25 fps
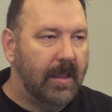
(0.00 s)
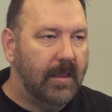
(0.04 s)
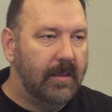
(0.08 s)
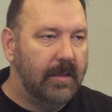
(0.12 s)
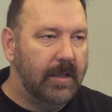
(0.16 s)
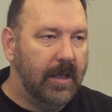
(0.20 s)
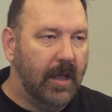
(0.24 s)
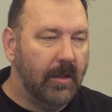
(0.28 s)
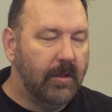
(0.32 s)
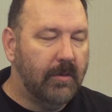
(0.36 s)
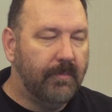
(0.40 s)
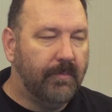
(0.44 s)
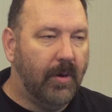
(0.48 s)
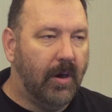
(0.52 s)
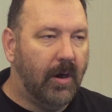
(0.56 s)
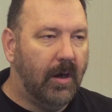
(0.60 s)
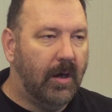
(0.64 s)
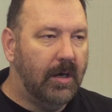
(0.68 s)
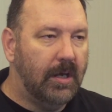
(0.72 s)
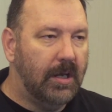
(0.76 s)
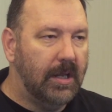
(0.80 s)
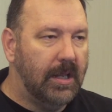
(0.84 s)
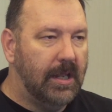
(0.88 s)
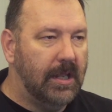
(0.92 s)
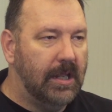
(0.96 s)
The other
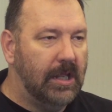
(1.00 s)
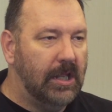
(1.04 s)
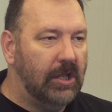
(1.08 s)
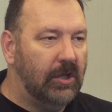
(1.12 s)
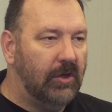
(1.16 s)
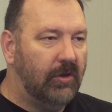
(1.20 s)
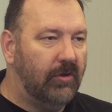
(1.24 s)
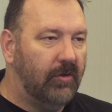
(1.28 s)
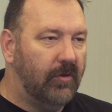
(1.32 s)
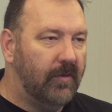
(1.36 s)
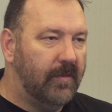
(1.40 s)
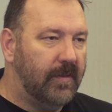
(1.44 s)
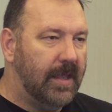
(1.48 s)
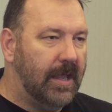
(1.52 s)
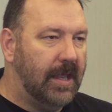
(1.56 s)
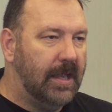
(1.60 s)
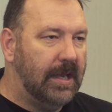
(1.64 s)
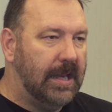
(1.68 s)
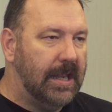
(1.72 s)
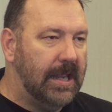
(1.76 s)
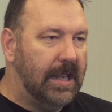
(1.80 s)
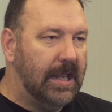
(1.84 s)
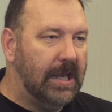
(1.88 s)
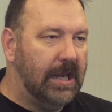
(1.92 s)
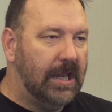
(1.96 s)
part is that
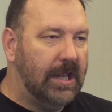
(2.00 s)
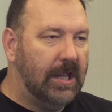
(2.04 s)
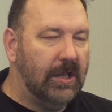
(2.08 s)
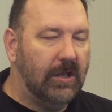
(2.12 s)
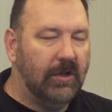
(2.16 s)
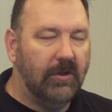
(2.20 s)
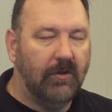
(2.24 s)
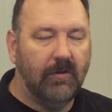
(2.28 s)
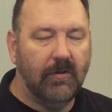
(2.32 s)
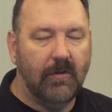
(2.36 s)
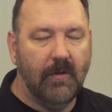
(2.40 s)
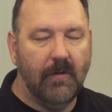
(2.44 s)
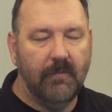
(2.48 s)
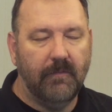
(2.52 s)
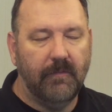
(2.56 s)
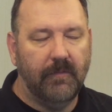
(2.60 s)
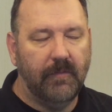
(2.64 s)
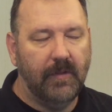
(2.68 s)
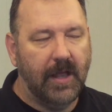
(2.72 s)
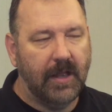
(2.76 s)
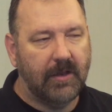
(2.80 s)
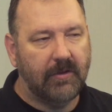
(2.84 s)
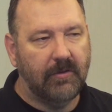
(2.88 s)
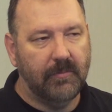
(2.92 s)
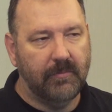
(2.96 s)
it is
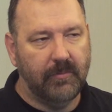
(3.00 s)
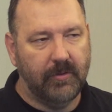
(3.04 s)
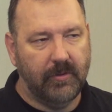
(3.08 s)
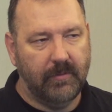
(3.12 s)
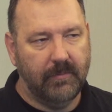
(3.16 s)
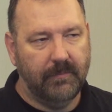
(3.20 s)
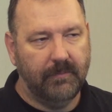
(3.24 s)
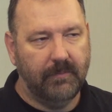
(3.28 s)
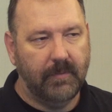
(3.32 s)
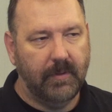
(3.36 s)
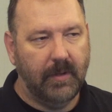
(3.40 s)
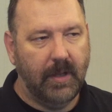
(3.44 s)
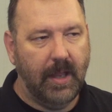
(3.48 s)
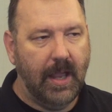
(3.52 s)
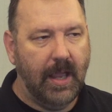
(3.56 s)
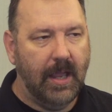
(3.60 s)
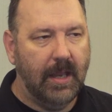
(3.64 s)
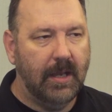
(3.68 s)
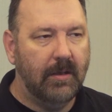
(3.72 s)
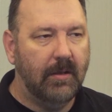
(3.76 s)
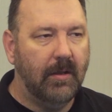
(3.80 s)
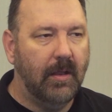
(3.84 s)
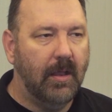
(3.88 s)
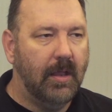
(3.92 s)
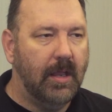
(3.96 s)
flexible.
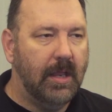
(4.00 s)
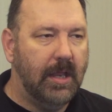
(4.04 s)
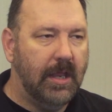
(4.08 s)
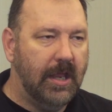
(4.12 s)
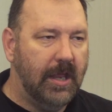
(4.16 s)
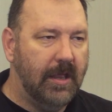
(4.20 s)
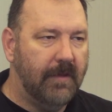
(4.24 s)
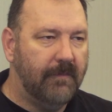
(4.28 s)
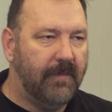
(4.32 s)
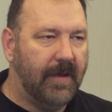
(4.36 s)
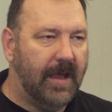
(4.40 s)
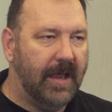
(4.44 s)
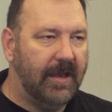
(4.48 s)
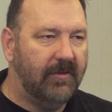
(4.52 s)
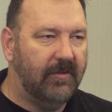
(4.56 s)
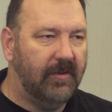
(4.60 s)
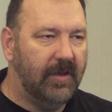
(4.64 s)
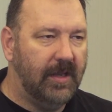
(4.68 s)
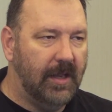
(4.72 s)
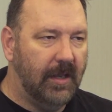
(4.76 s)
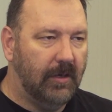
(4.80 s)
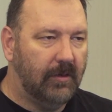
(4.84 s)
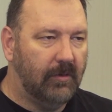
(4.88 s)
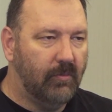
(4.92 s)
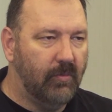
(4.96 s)
And if I
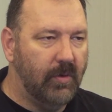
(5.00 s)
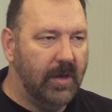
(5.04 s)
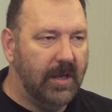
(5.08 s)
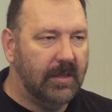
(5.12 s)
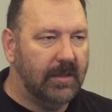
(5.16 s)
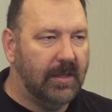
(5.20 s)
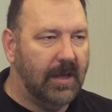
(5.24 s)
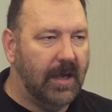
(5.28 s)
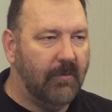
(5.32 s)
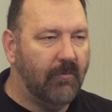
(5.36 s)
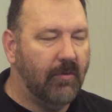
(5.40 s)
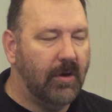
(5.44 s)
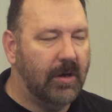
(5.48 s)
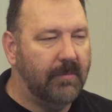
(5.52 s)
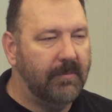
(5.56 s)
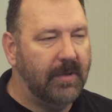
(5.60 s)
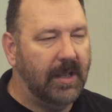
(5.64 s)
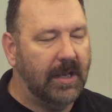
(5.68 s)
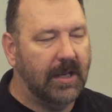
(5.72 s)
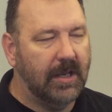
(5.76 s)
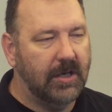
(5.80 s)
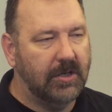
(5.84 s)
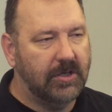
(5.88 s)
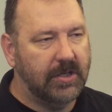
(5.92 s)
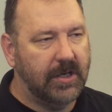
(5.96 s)
see a tweak that I want to
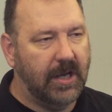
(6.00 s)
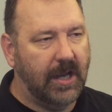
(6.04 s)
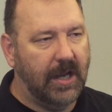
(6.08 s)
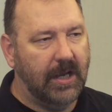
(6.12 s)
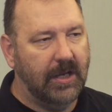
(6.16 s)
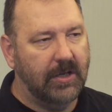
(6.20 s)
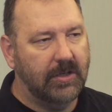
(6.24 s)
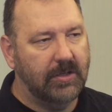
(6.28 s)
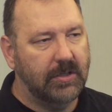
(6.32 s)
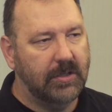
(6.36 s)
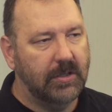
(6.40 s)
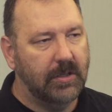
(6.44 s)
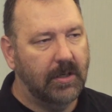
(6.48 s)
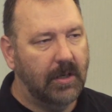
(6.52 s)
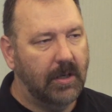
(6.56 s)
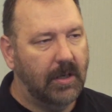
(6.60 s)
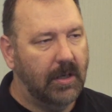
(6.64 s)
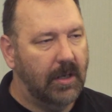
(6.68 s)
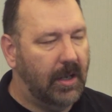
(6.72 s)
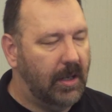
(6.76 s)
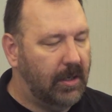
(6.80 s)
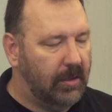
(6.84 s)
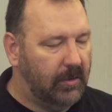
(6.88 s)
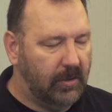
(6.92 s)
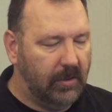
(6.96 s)
make a change
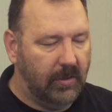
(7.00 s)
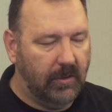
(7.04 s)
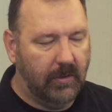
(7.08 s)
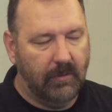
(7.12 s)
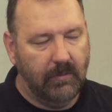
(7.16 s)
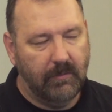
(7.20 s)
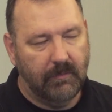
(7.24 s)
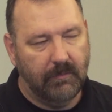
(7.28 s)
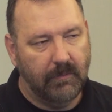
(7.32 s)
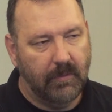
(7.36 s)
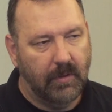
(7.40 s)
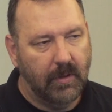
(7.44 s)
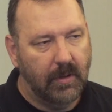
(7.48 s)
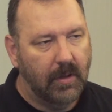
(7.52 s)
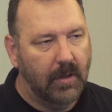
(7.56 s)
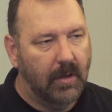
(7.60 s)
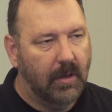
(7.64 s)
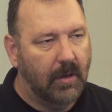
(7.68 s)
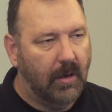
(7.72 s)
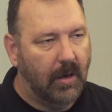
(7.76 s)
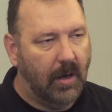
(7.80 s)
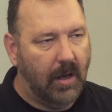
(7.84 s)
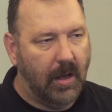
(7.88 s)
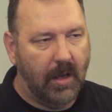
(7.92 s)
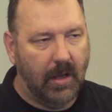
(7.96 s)
to,
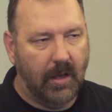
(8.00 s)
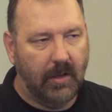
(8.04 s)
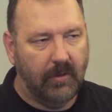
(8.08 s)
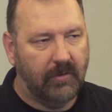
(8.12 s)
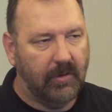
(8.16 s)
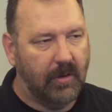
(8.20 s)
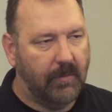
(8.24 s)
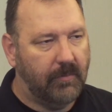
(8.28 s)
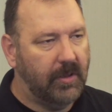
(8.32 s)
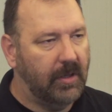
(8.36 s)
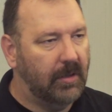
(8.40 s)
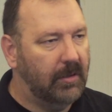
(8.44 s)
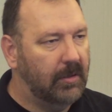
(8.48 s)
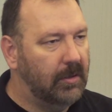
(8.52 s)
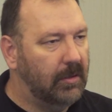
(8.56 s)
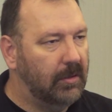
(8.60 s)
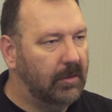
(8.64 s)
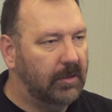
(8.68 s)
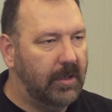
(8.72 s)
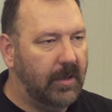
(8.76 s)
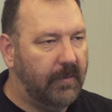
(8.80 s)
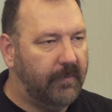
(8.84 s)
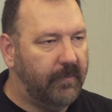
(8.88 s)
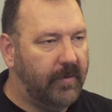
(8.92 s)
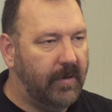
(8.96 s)
something a
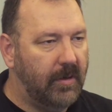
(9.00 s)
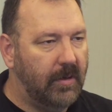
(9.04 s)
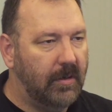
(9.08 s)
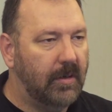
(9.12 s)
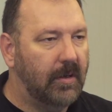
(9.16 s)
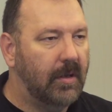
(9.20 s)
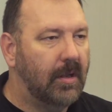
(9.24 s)
little different,